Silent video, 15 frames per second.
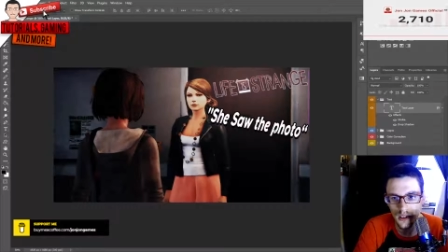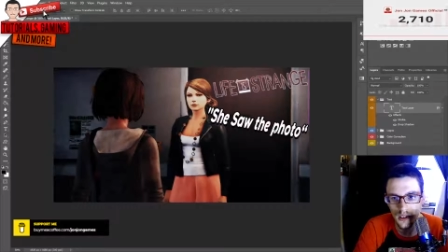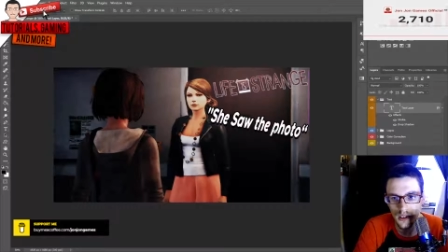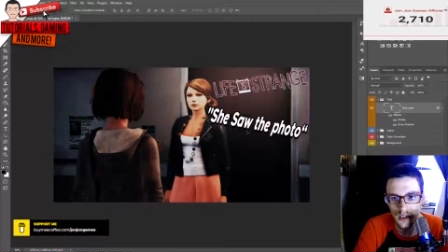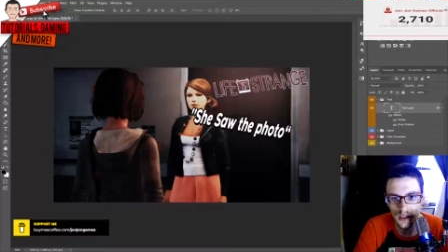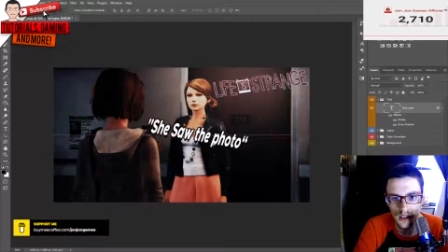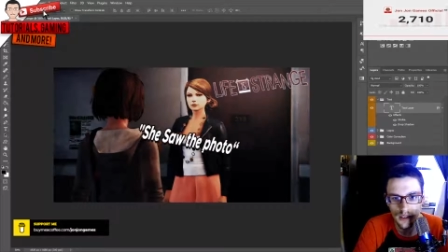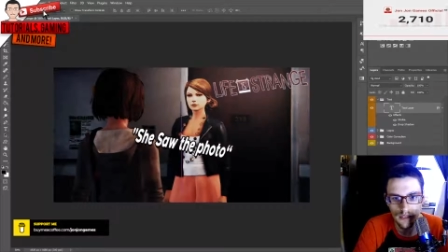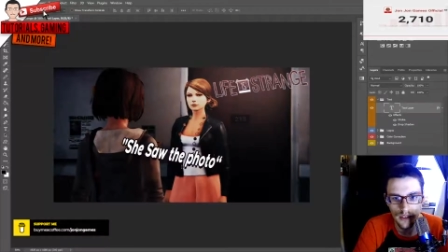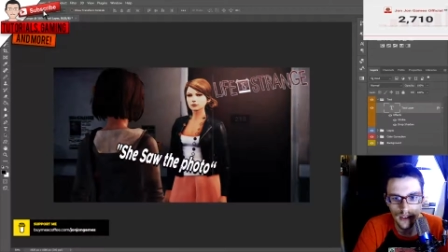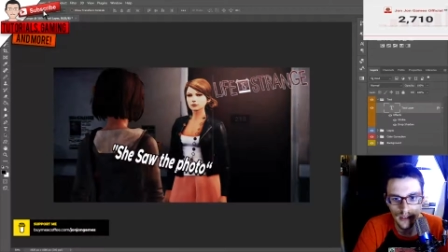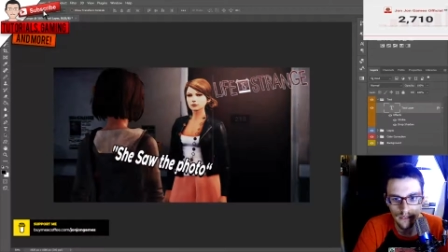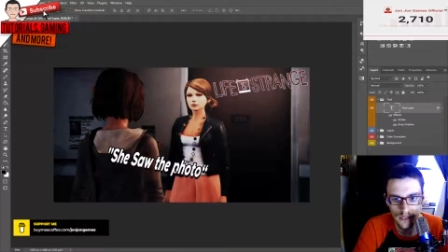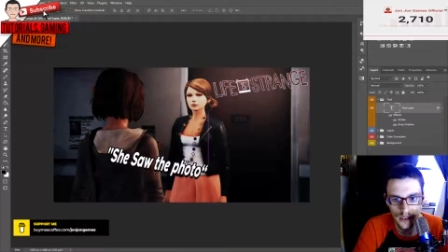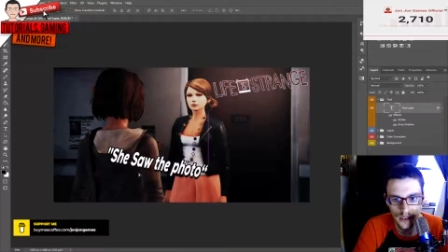Um, I'm going
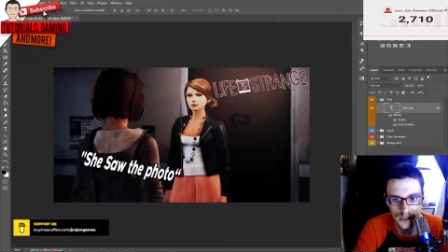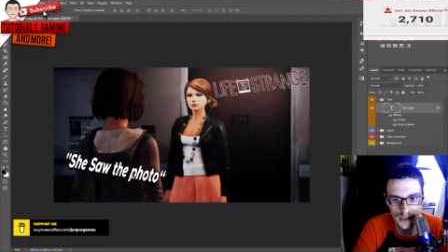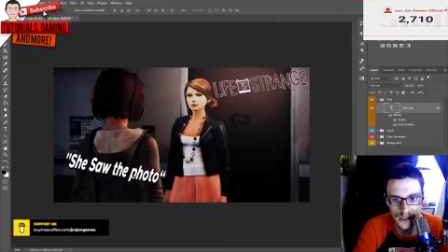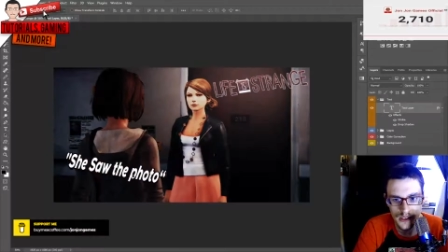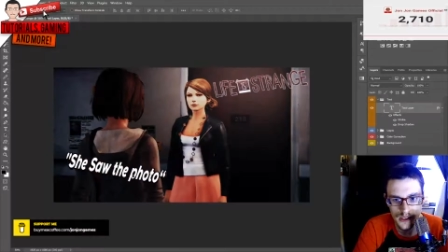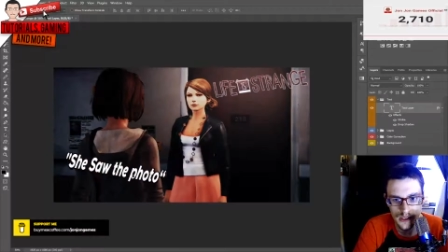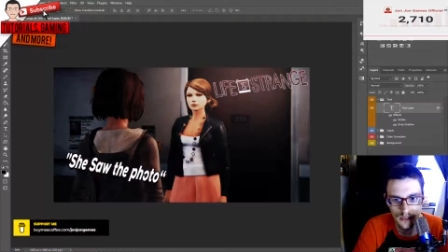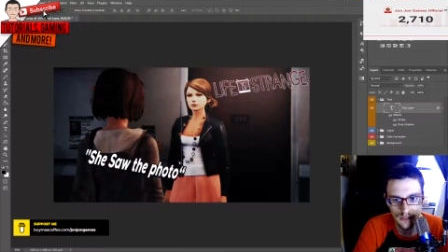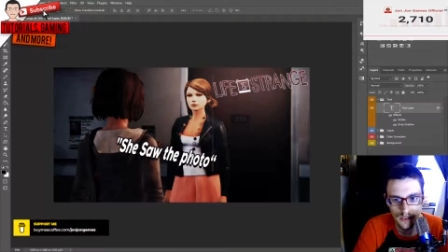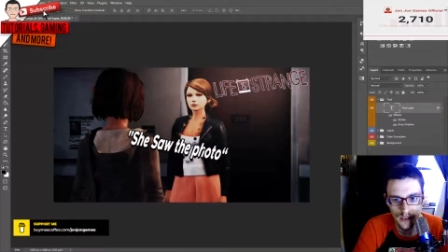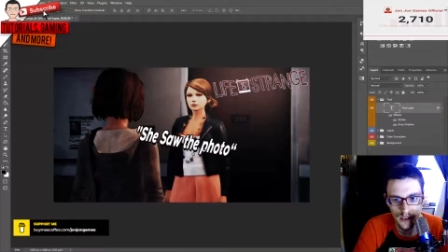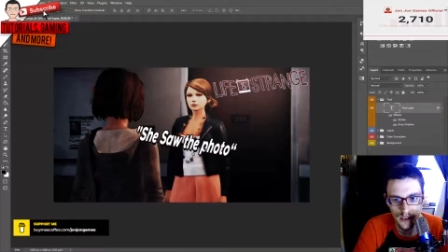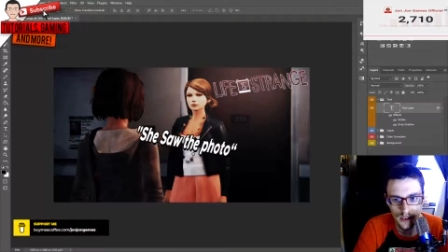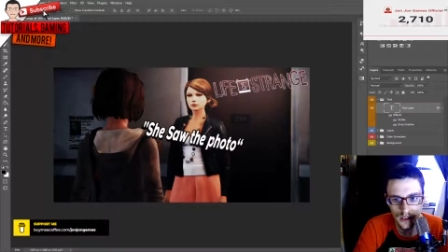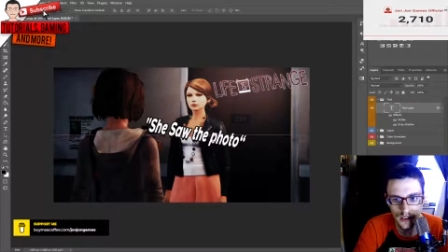to put it
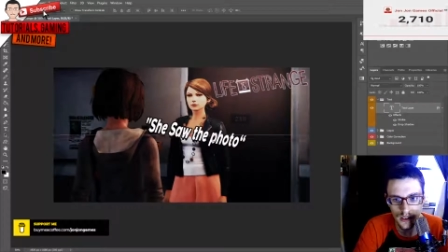somewhere.